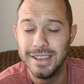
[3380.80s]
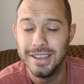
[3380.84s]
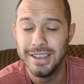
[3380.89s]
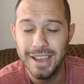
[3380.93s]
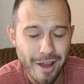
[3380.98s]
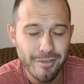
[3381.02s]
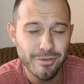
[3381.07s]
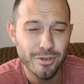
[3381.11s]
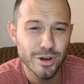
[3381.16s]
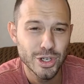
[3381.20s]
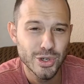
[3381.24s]
the
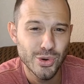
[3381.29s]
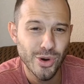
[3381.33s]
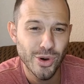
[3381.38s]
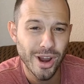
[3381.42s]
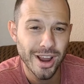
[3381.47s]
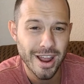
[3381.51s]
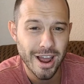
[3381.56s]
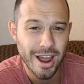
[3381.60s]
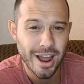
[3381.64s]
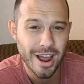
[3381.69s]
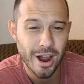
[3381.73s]
average
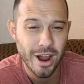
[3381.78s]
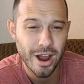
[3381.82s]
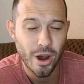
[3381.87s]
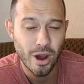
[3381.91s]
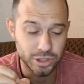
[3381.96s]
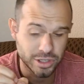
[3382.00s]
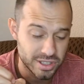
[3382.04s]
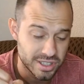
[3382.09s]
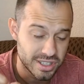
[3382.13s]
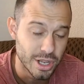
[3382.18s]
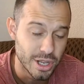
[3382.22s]
right now,
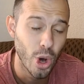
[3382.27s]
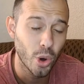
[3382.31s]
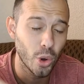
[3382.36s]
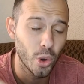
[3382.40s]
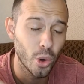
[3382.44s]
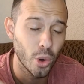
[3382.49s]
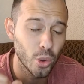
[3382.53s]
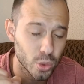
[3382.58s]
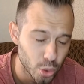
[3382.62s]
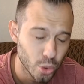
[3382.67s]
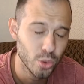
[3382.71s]
they're
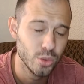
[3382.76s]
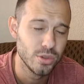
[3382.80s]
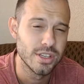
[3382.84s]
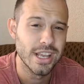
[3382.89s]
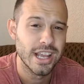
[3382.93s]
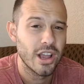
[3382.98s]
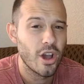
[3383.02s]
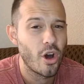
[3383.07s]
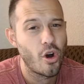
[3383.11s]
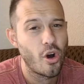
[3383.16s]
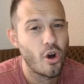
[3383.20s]
still
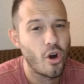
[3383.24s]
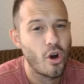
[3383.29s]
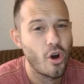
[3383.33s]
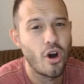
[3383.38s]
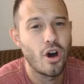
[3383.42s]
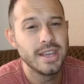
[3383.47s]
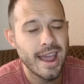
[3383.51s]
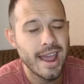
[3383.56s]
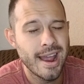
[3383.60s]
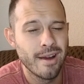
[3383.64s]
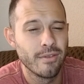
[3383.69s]
losing
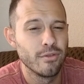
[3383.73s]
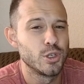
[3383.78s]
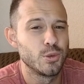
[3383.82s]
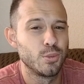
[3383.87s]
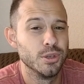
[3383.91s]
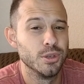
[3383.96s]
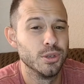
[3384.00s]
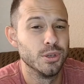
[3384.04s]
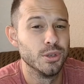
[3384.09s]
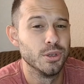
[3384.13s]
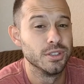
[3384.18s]
on the
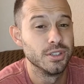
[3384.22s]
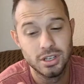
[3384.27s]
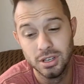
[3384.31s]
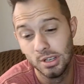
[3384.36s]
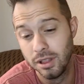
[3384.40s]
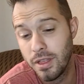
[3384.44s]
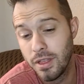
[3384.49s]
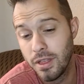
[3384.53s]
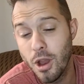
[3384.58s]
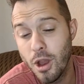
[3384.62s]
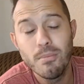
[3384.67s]
average
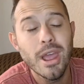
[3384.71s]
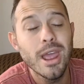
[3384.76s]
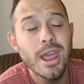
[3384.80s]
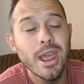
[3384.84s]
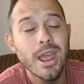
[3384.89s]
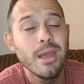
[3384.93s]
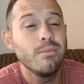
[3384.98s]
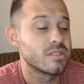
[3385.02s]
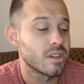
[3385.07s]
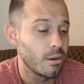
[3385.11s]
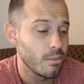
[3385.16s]
position. There
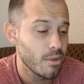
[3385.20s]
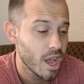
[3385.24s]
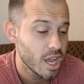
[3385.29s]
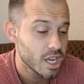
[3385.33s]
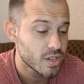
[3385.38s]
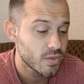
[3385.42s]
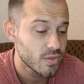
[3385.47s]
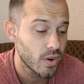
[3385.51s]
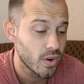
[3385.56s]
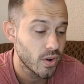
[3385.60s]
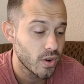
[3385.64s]
may be some
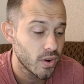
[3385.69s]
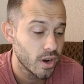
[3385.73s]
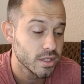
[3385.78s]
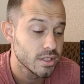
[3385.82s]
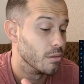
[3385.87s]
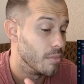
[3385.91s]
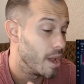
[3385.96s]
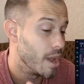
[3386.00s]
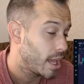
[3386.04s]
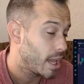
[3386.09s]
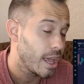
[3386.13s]
hedge funds
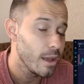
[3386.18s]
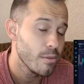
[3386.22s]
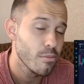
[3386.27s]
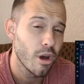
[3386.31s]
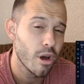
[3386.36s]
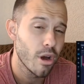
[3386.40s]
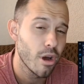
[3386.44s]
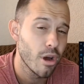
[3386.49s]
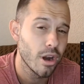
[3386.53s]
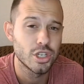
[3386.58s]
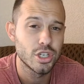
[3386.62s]
that are
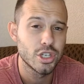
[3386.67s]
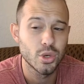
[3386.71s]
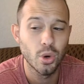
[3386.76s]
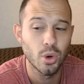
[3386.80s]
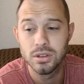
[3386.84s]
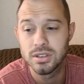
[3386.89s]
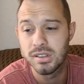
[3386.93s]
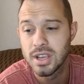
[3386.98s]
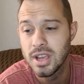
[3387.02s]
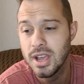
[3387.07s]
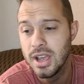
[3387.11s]
making money on
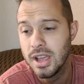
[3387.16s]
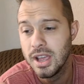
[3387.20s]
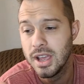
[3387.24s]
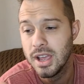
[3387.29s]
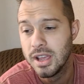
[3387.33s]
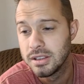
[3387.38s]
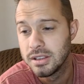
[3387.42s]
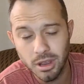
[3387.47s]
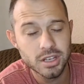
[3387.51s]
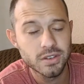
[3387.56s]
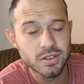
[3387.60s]
shorts,
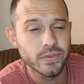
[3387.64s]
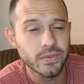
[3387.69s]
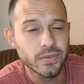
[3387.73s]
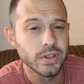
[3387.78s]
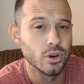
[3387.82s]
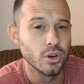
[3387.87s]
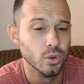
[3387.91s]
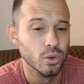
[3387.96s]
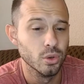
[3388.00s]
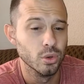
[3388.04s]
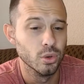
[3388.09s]
some hedge
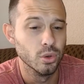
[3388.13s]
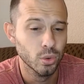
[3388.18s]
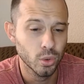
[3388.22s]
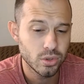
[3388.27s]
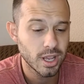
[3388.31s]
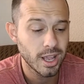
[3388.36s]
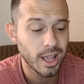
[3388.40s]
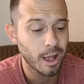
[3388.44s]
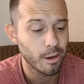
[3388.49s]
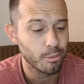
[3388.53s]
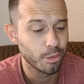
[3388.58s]
funds that are
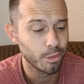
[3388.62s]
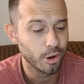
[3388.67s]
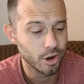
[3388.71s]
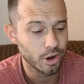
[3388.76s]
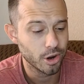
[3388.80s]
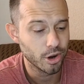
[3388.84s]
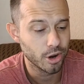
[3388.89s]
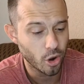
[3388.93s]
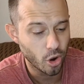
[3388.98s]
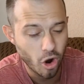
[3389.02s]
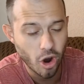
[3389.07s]
losing,
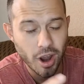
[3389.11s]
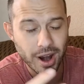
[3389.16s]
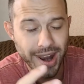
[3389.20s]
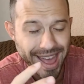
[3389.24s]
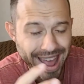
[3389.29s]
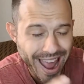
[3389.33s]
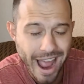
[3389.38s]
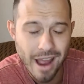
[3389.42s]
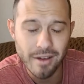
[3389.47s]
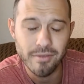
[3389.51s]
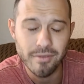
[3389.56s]
but
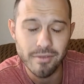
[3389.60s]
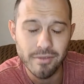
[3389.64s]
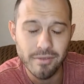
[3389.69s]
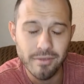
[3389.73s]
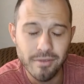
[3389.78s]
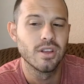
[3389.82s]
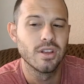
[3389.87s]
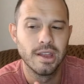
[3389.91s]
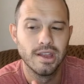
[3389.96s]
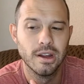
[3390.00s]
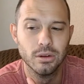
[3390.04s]
on
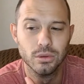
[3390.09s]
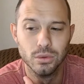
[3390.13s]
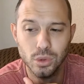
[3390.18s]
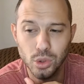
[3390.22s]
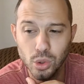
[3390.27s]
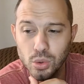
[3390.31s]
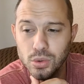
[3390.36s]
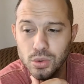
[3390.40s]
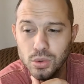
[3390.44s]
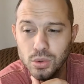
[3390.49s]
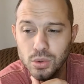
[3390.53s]
average, they are
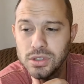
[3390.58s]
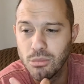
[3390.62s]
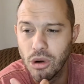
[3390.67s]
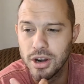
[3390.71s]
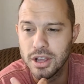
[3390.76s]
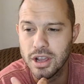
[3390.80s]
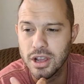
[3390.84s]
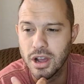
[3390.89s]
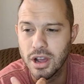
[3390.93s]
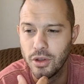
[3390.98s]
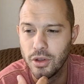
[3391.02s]
losing
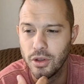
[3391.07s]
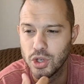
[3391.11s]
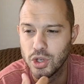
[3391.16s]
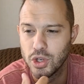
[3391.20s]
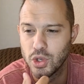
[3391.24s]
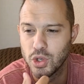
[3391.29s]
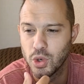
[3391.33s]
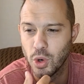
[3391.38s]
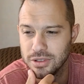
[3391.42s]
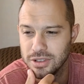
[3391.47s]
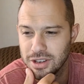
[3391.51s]
money on their
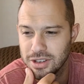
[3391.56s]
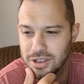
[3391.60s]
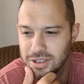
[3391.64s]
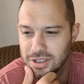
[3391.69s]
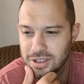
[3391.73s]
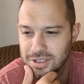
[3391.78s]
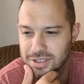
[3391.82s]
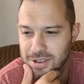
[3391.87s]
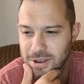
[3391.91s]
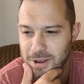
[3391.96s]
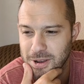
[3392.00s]
short
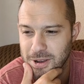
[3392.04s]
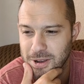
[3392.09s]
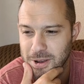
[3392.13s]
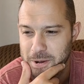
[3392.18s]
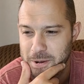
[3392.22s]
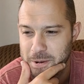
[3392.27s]
positions.